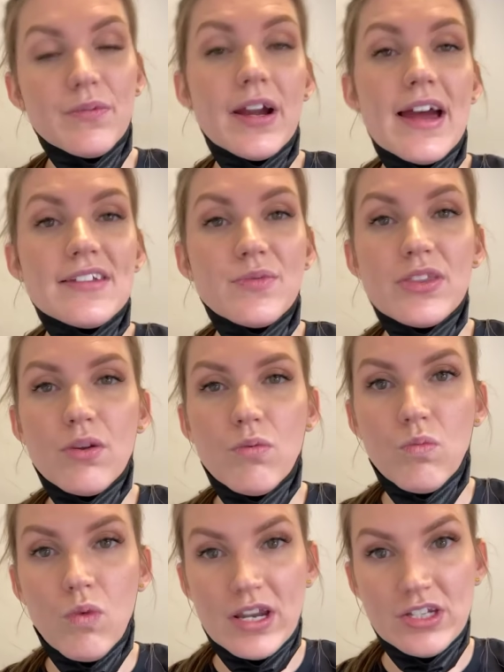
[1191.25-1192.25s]
Whereas with the
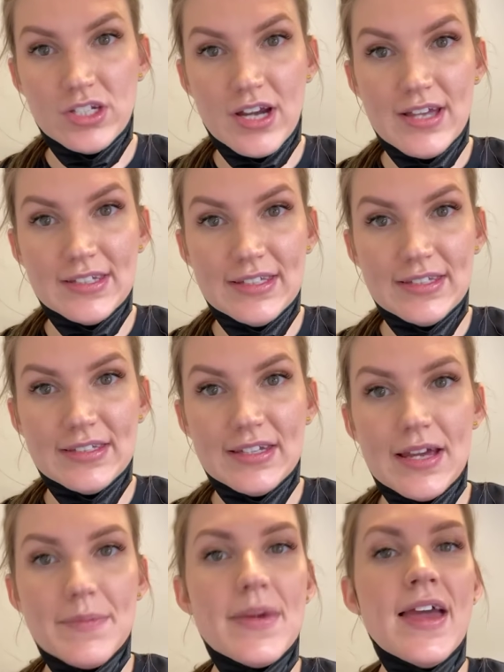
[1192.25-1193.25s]
One Shot
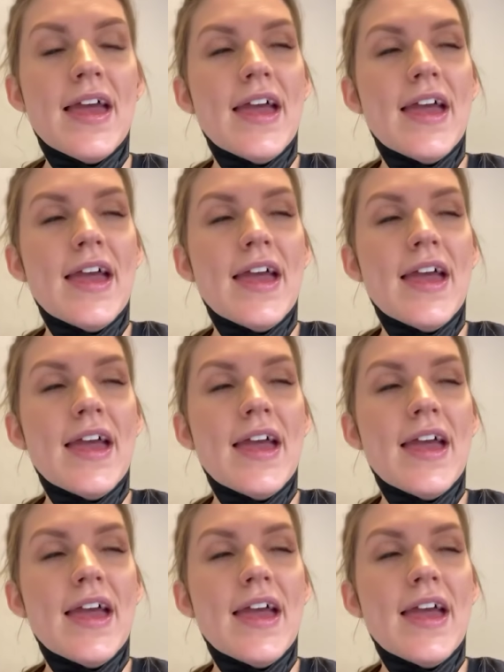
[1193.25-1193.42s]
system,